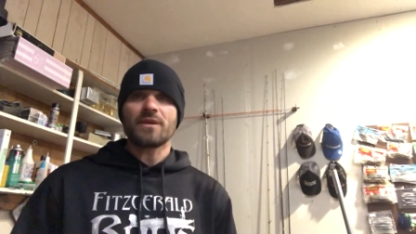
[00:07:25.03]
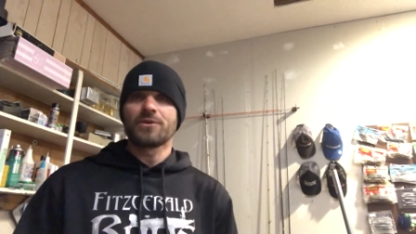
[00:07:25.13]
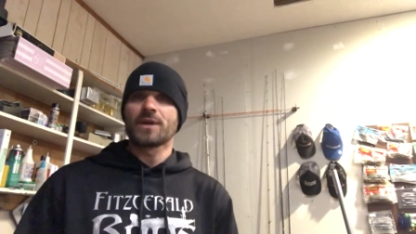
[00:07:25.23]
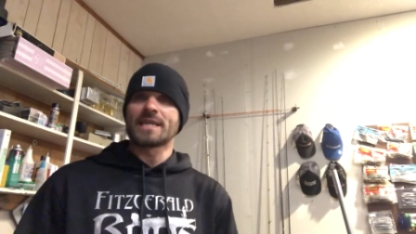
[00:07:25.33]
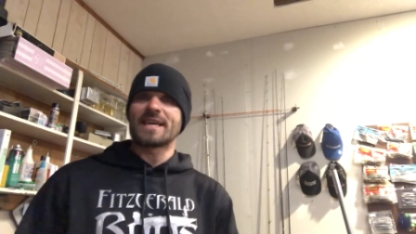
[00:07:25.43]
if
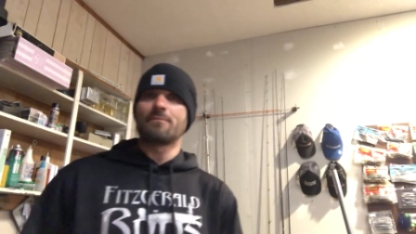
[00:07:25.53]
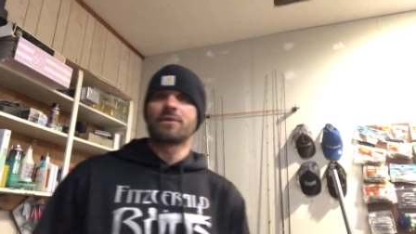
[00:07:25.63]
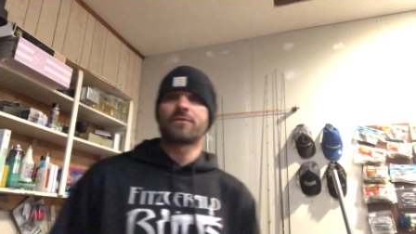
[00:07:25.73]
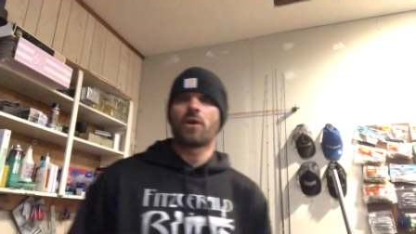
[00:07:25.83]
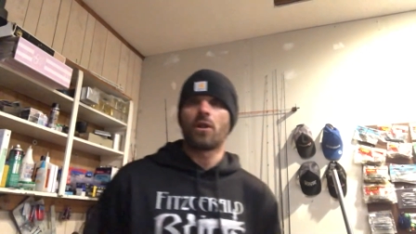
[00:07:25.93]
you guys haven't
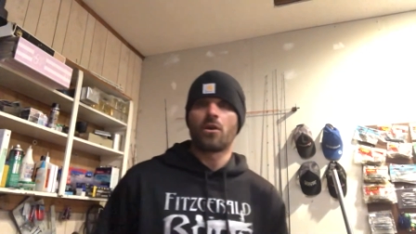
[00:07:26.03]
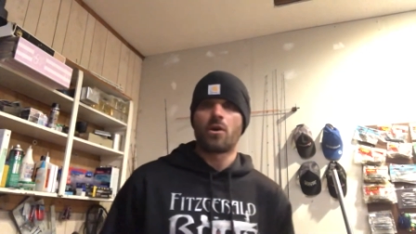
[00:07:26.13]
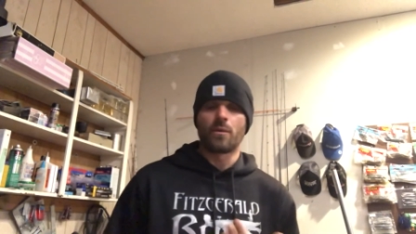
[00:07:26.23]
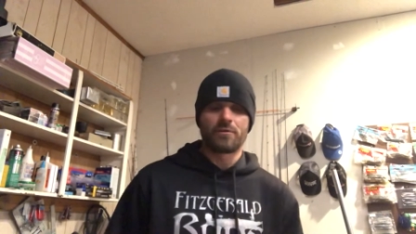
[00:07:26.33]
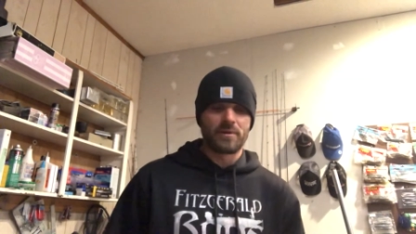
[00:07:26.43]
been following
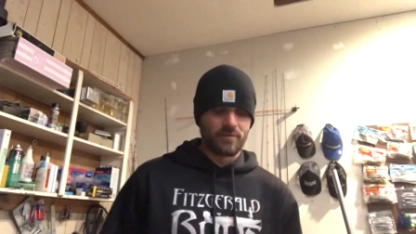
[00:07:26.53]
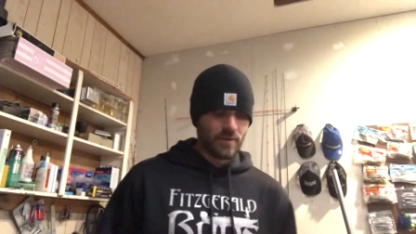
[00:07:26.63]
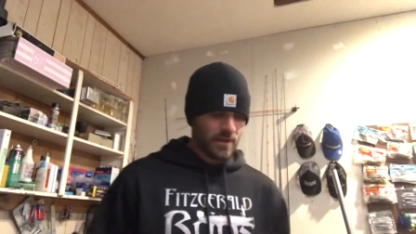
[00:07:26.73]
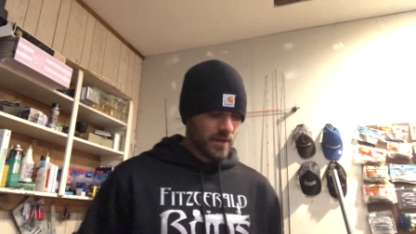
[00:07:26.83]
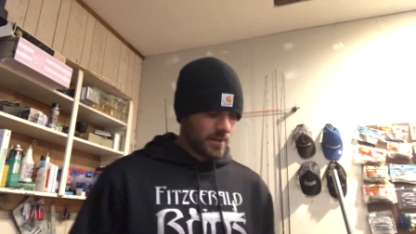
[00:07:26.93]
along with me,
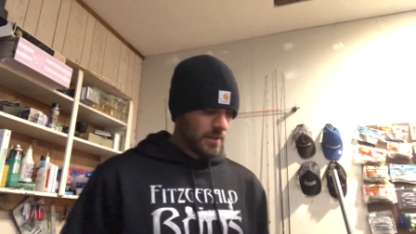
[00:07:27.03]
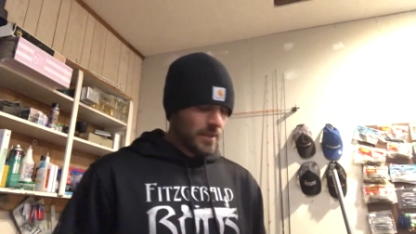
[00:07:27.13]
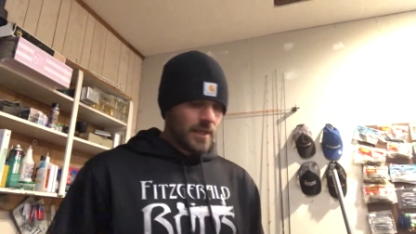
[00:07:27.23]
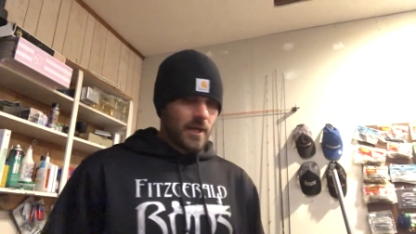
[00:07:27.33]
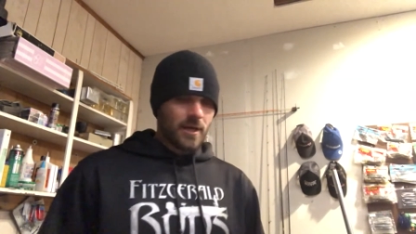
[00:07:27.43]

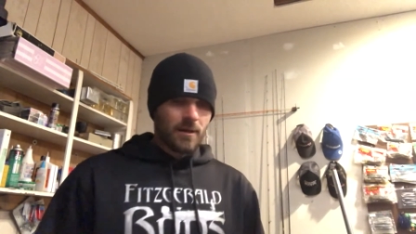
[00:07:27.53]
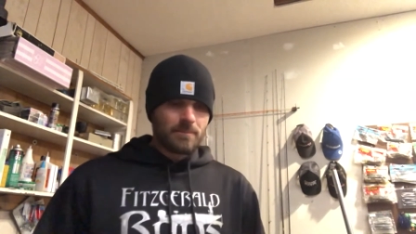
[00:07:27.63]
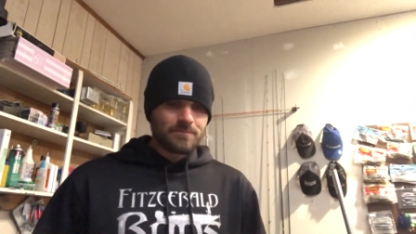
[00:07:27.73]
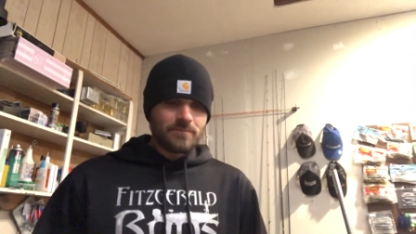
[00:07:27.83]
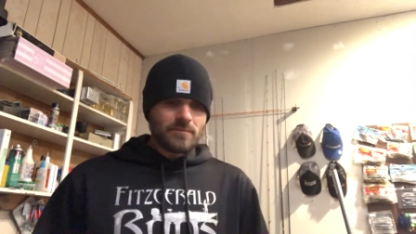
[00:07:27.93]

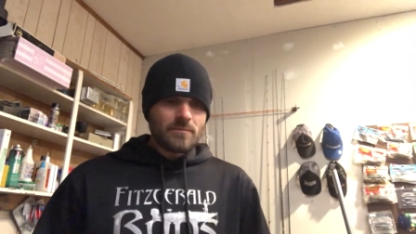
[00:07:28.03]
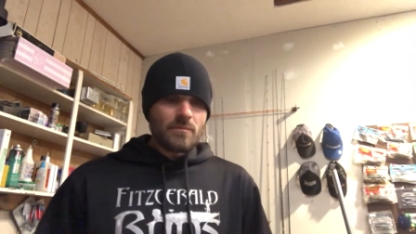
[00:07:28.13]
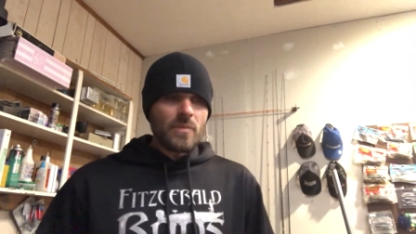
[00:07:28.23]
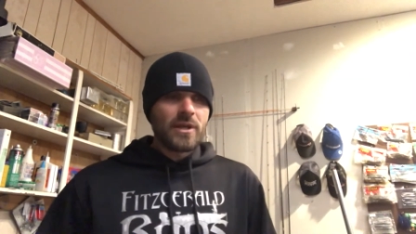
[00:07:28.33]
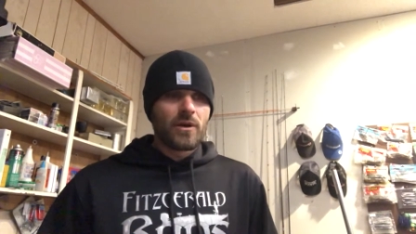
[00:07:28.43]
at
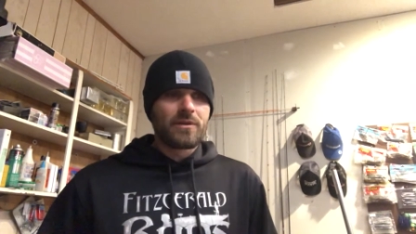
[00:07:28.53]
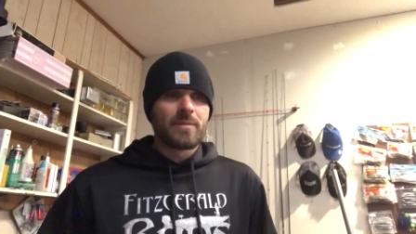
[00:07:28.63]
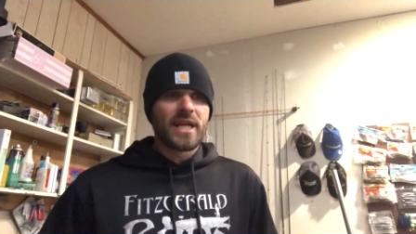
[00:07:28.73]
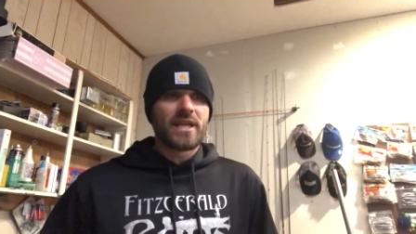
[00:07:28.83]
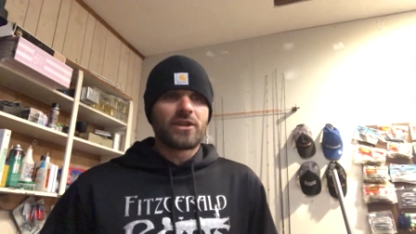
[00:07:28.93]
the
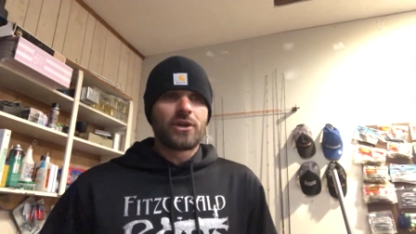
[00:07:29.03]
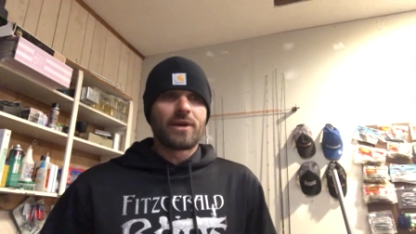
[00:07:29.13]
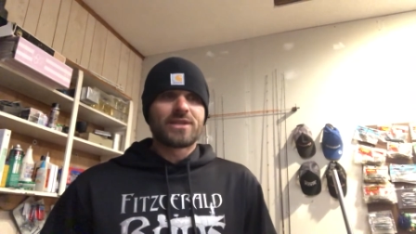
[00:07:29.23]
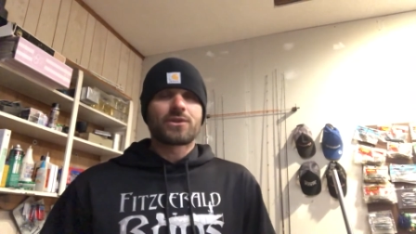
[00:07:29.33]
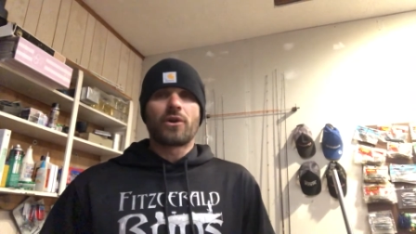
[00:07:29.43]
beginning of the
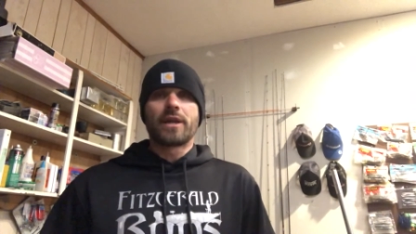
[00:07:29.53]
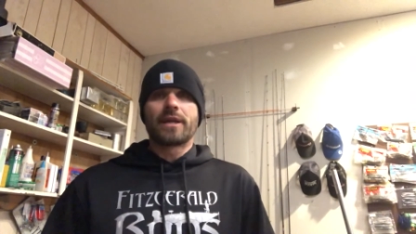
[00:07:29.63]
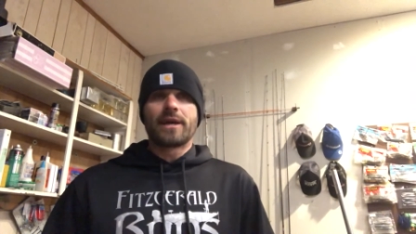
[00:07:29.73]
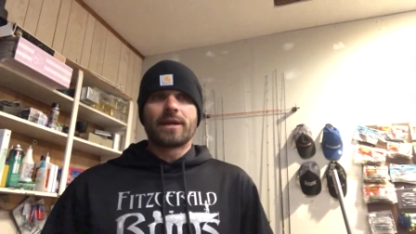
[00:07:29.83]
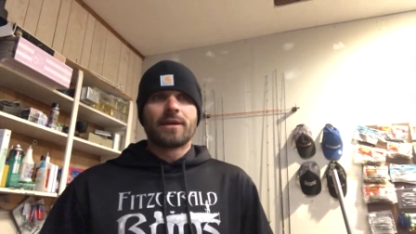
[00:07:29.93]
year I started
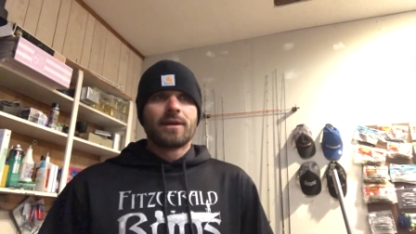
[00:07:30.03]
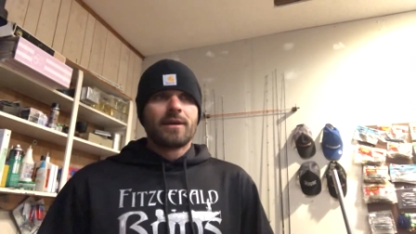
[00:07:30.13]
a